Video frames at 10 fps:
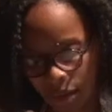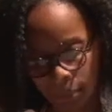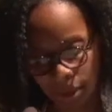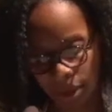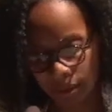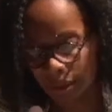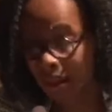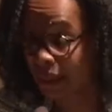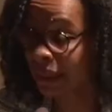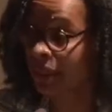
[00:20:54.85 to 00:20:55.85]
among the
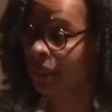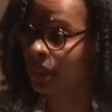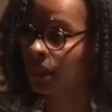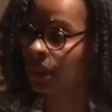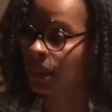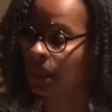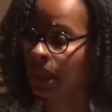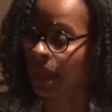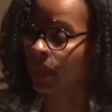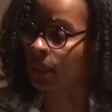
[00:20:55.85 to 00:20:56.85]
clear,
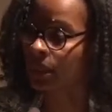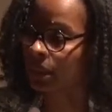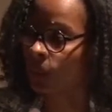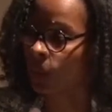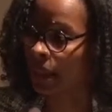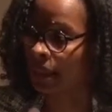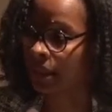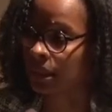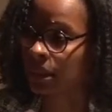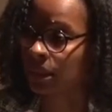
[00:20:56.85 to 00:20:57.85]
cloudless
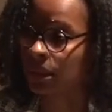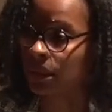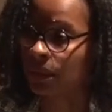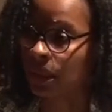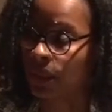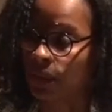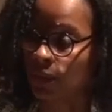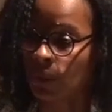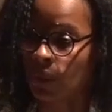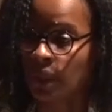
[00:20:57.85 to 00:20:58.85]
white,
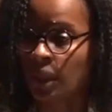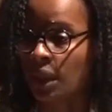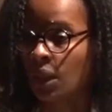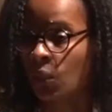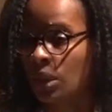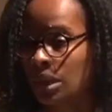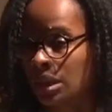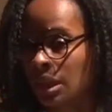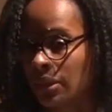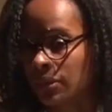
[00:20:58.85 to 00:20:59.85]
enjoying what is
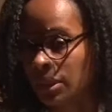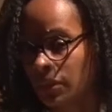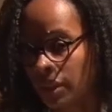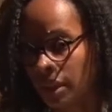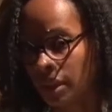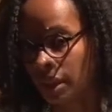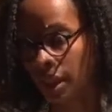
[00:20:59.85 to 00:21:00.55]
left of their